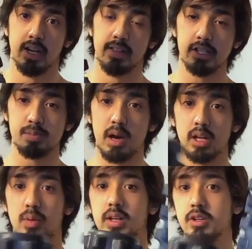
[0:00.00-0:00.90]
And the smaller
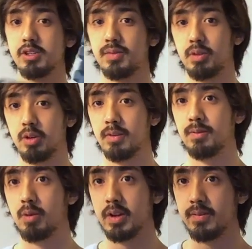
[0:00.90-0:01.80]
one goes for
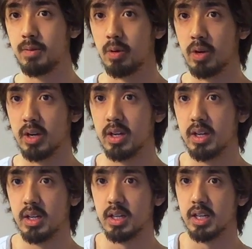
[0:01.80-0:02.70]

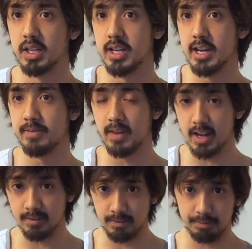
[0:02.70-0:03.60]
$44.95.